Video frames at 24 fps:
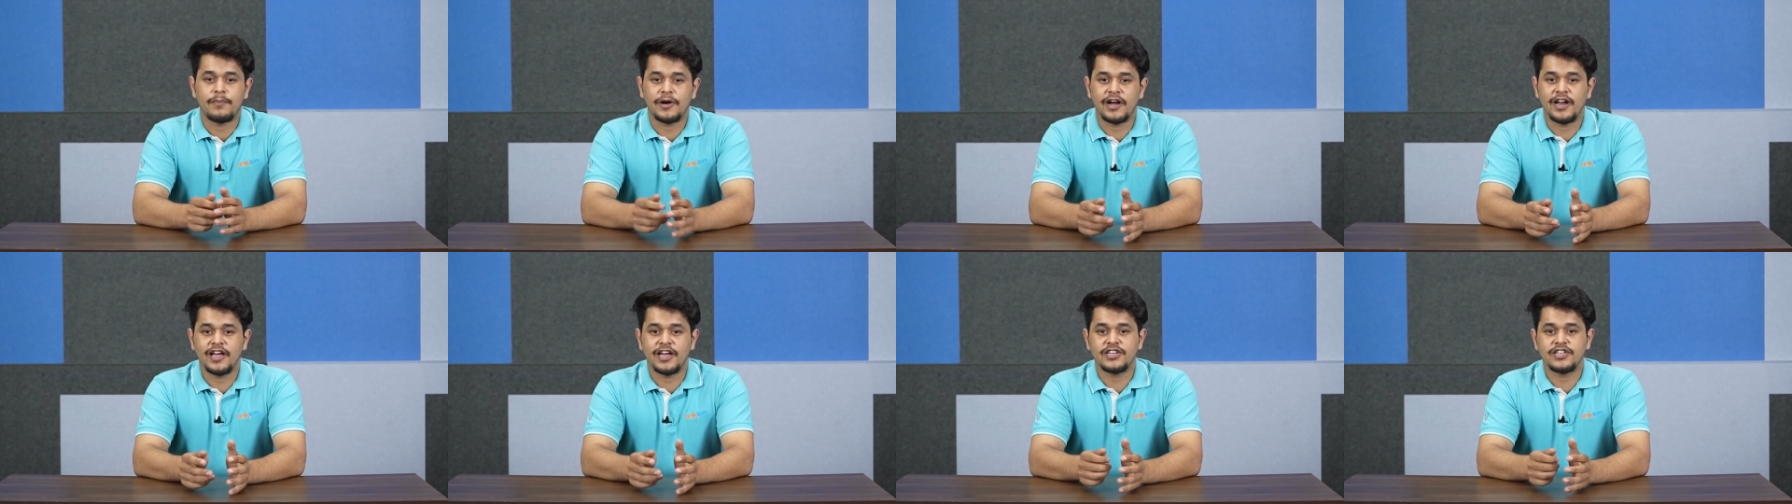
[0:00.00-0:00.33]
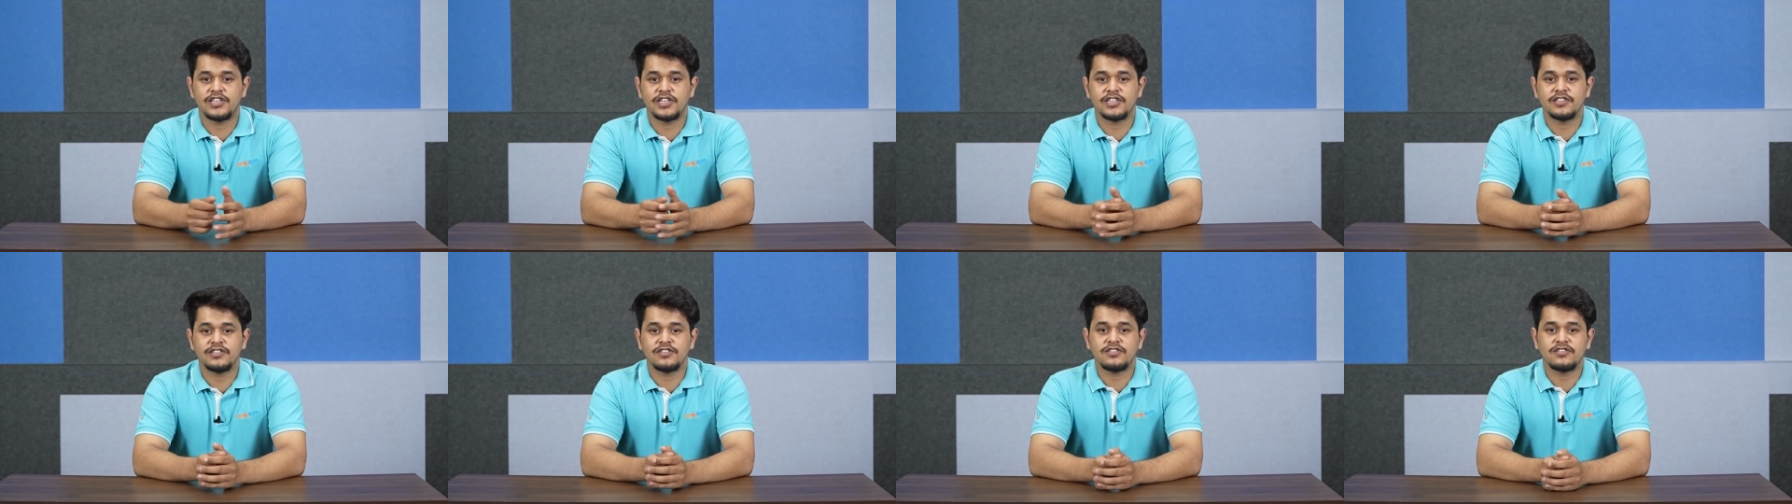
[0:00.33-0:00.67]

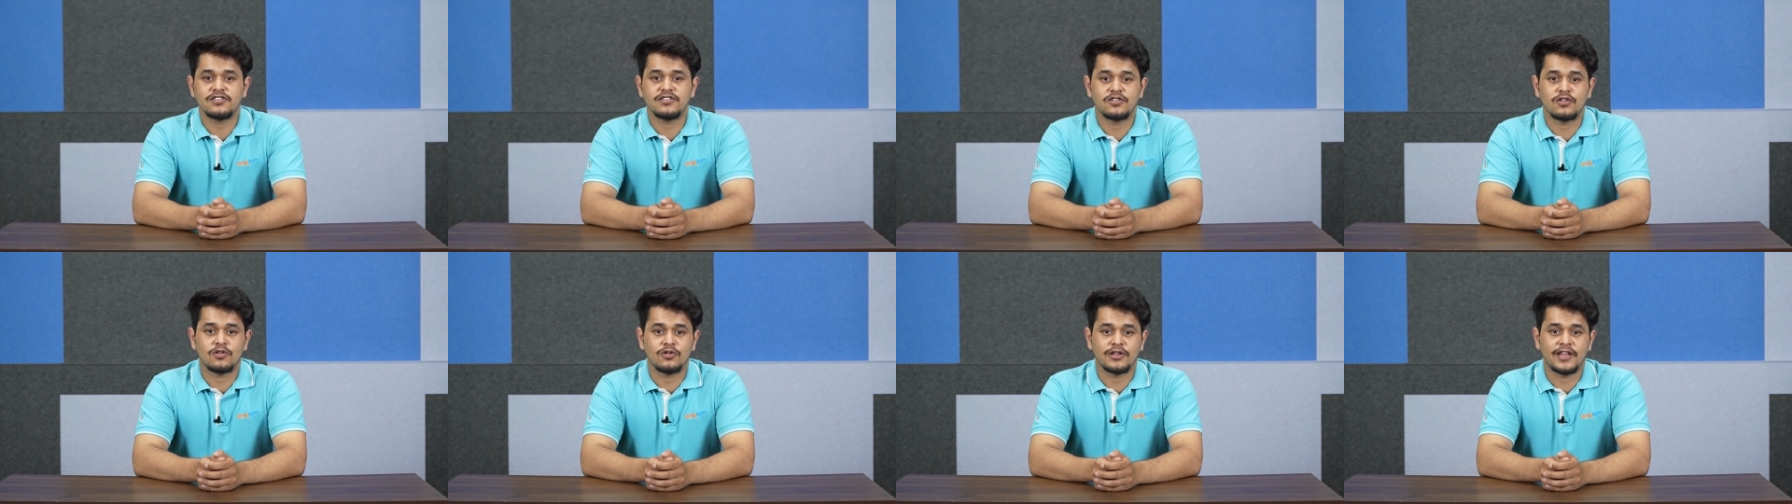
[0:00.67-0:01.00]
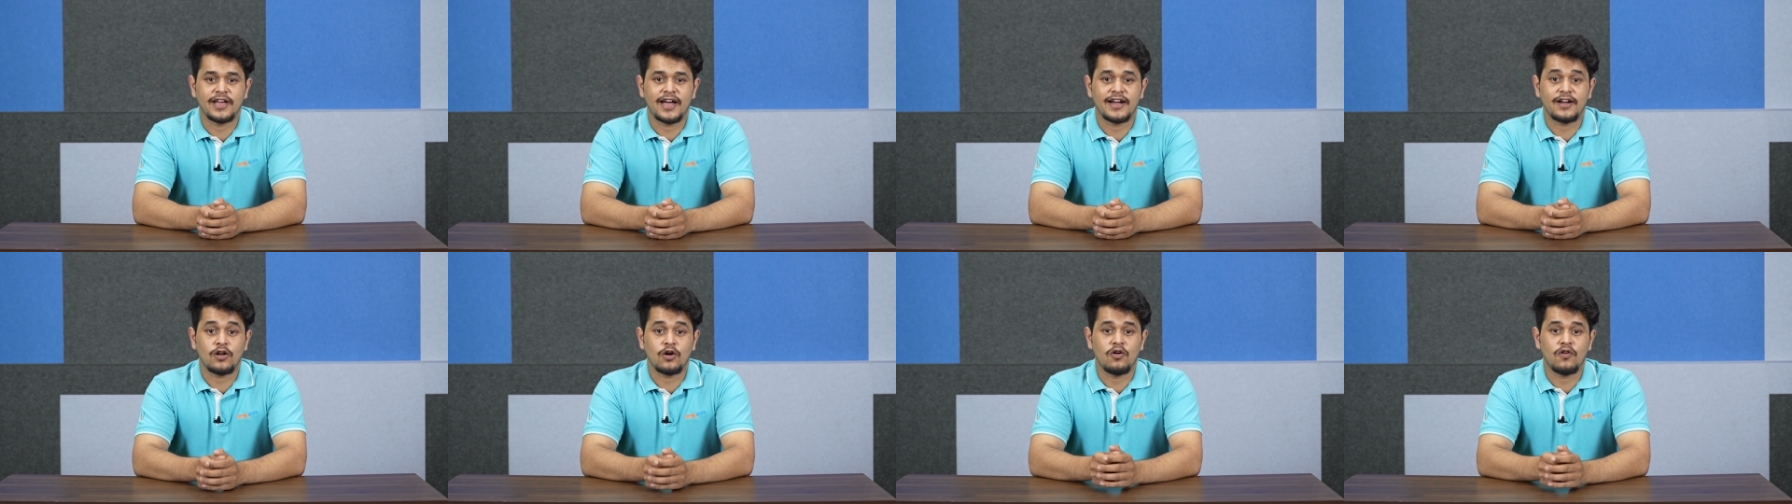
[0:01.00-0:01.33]
Predictions show
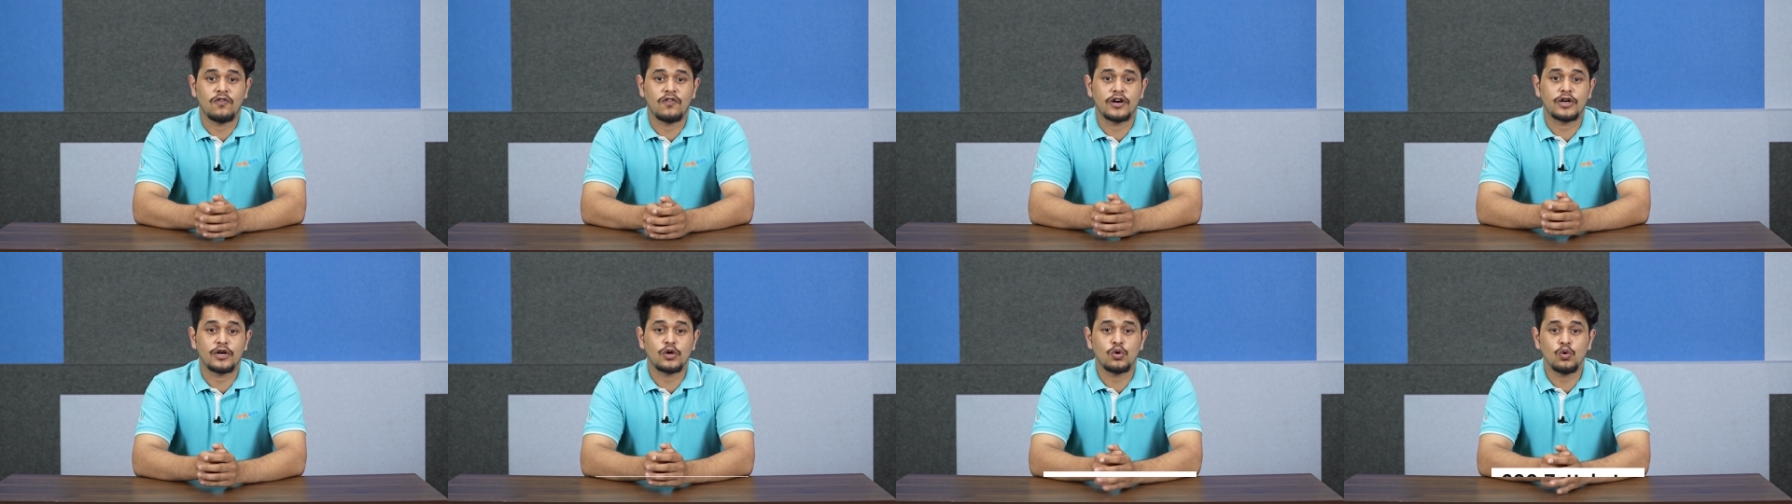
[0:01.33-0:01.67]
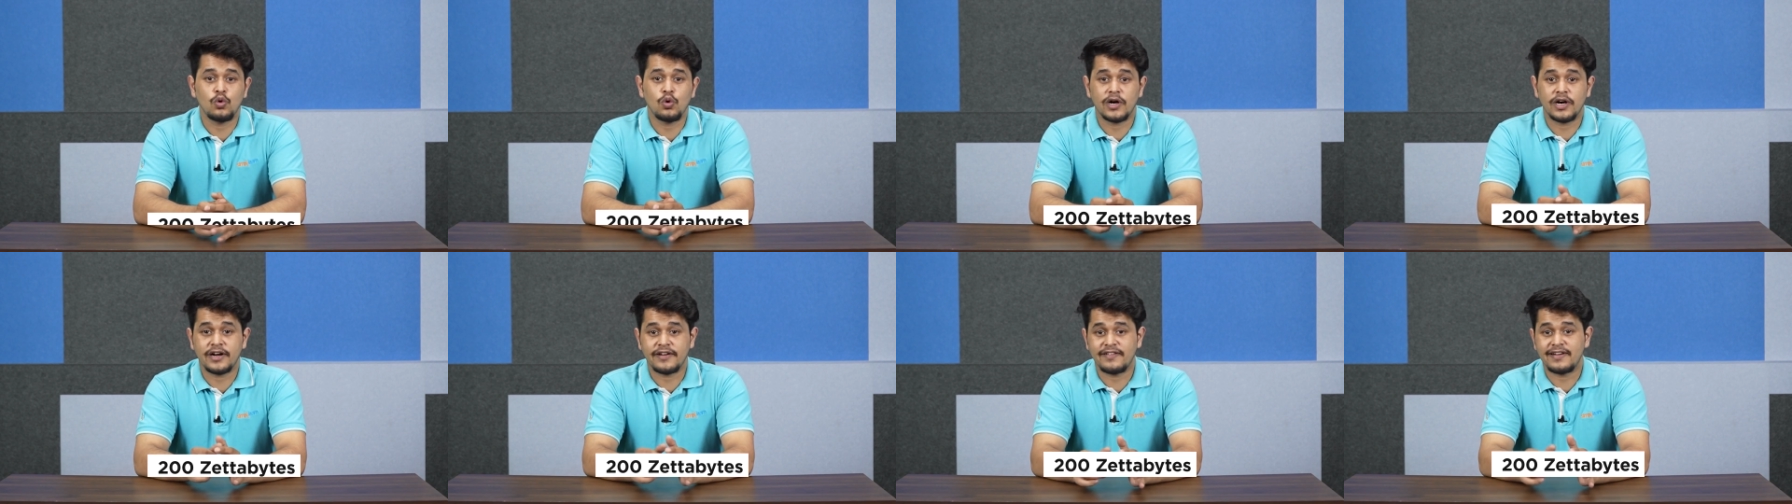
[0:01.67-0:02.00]
that over
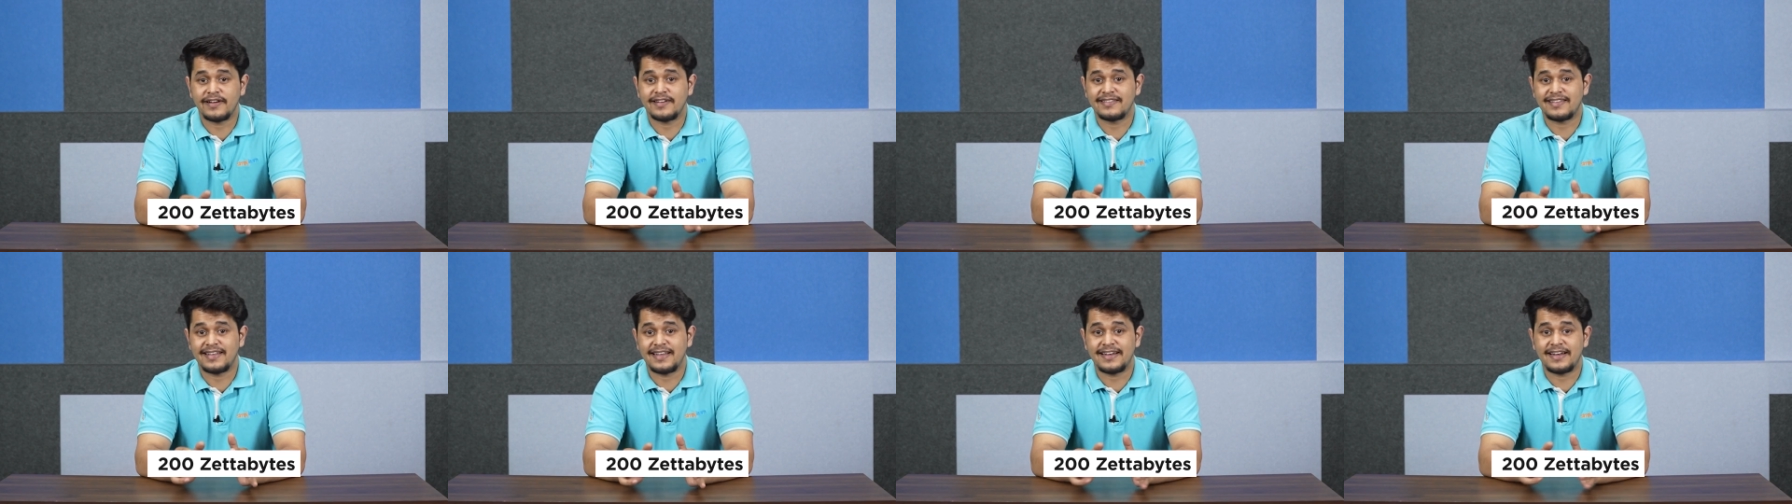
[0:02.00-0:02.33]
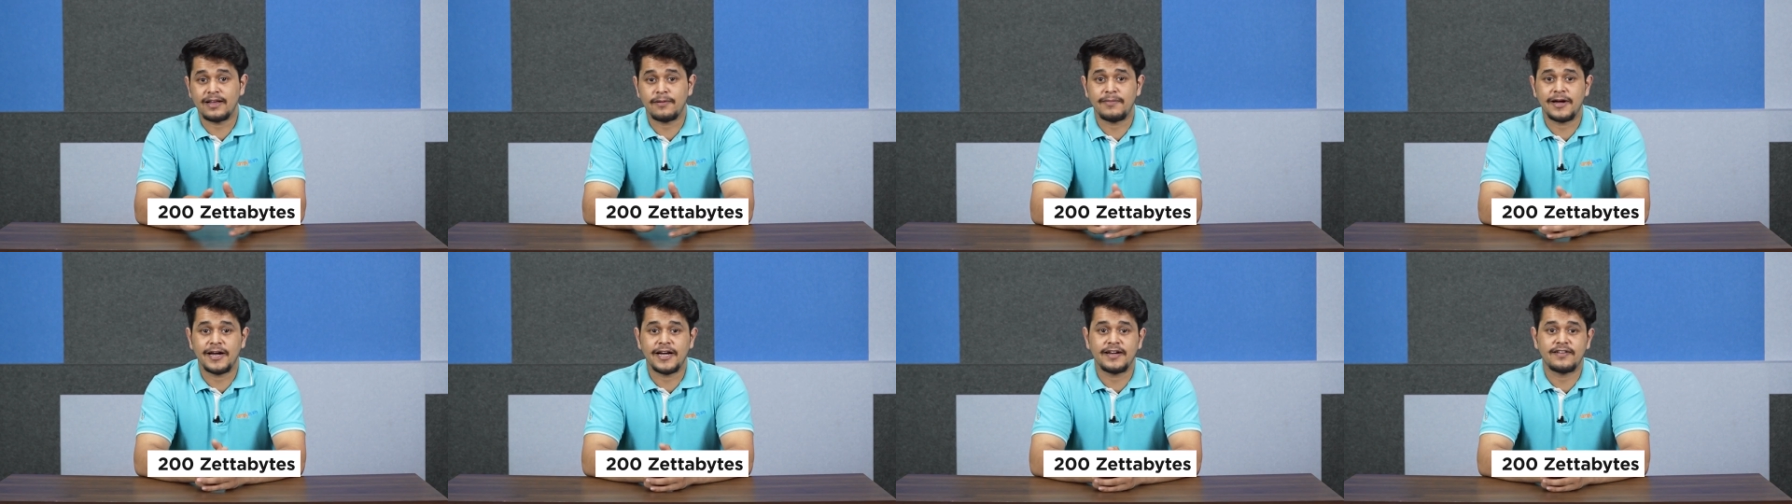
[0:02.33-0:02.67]
200
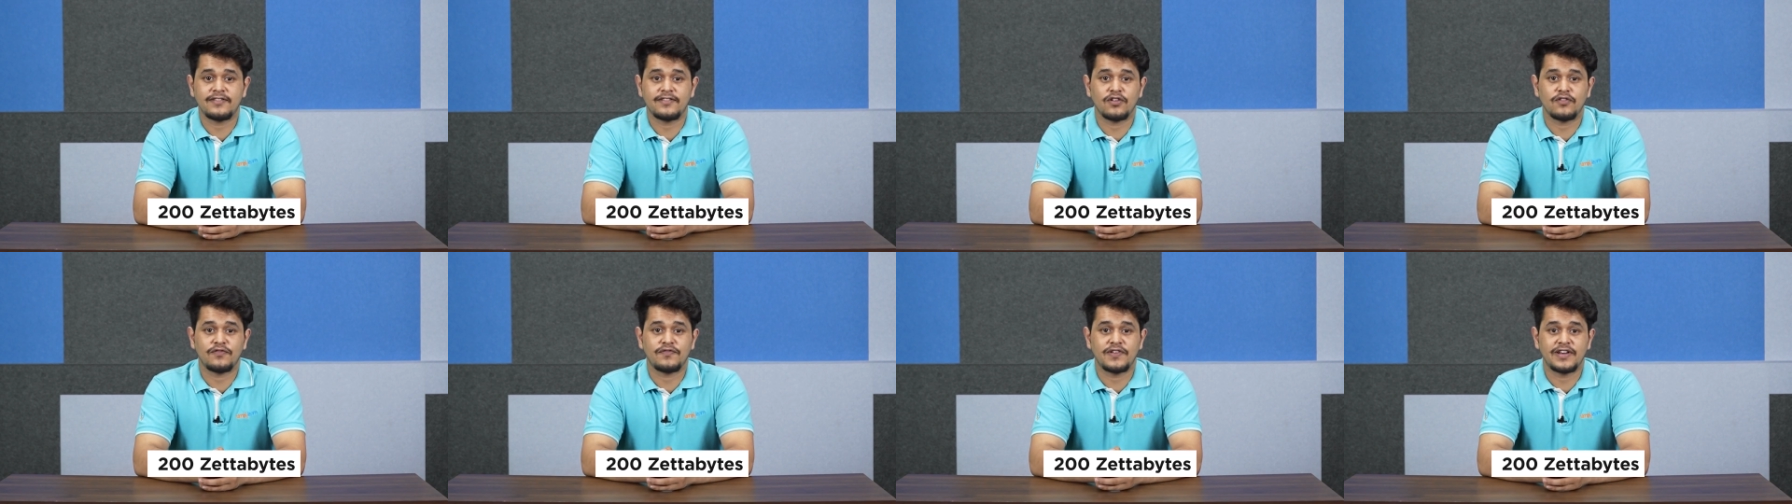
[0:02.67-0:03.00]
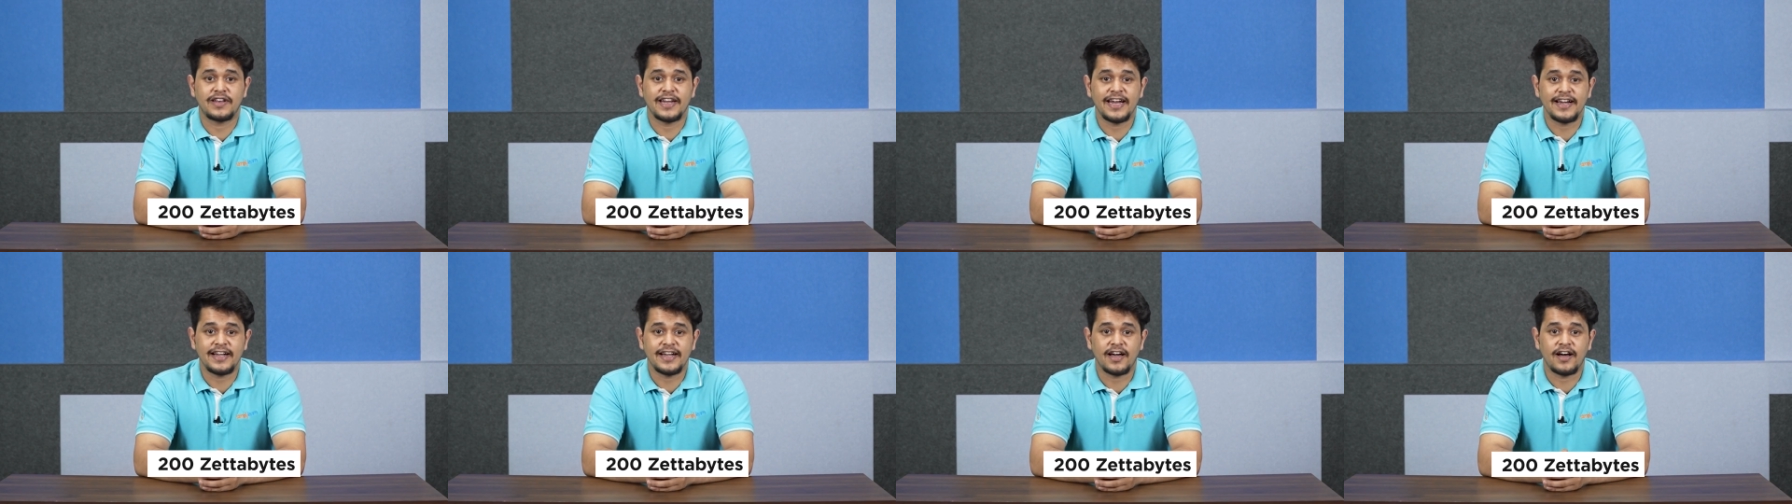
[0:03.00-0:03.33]
zettabytes of
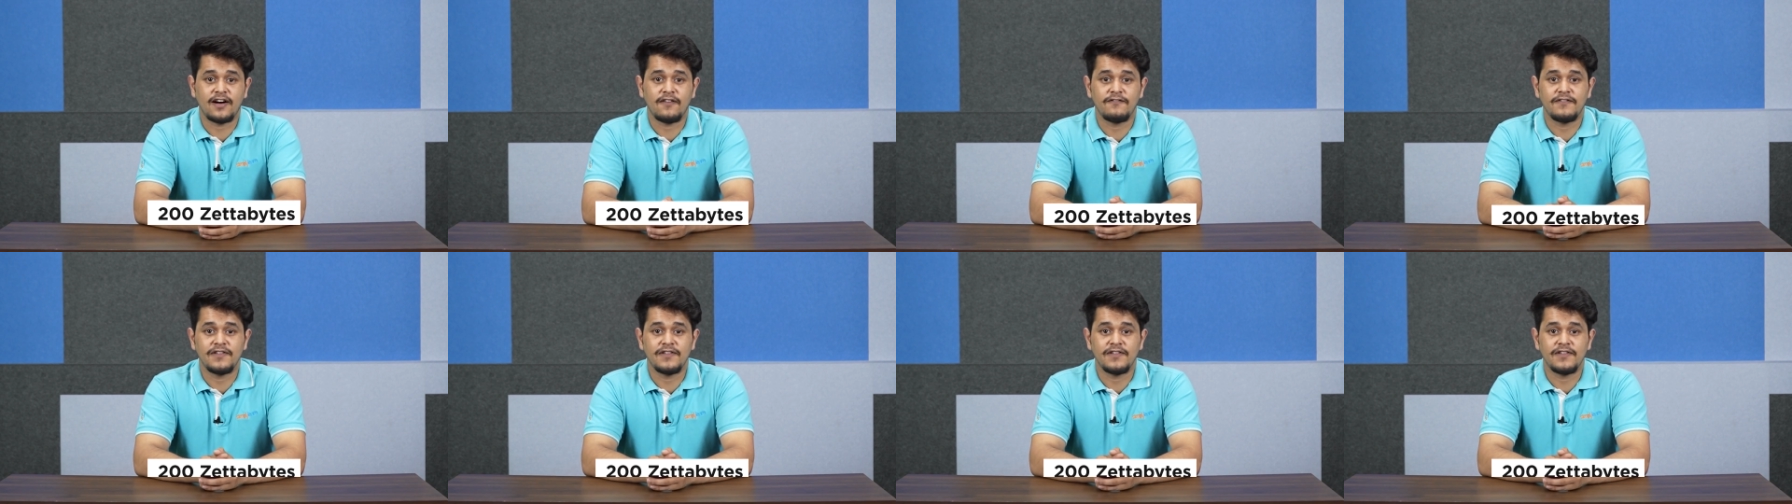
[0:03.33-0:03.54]
data